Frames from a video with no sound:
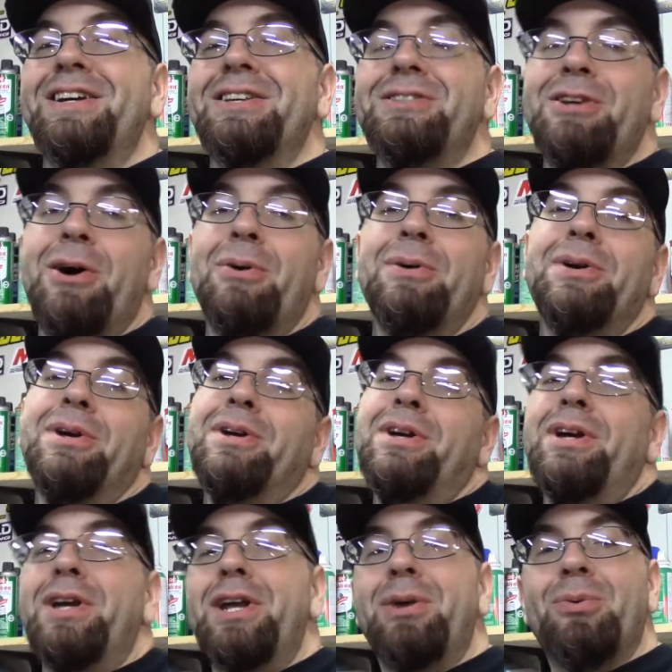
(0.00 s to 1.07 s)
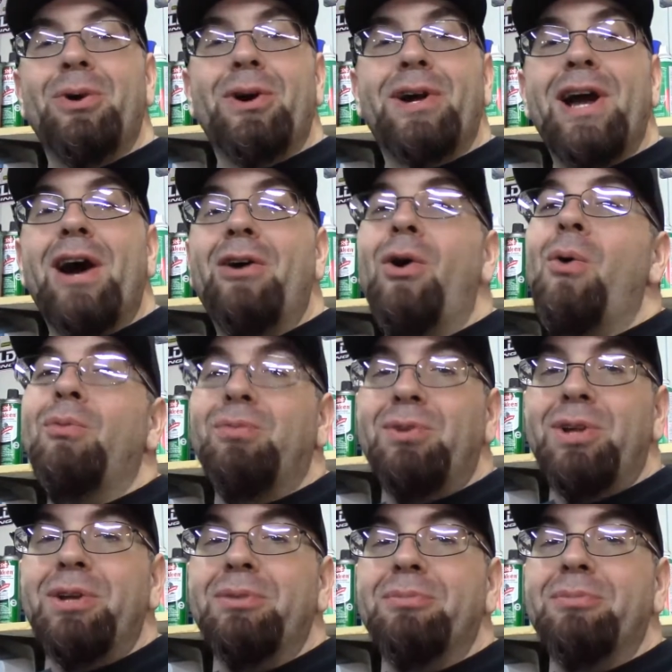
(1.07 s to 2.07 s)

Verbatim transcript: so it'll work out hopefully.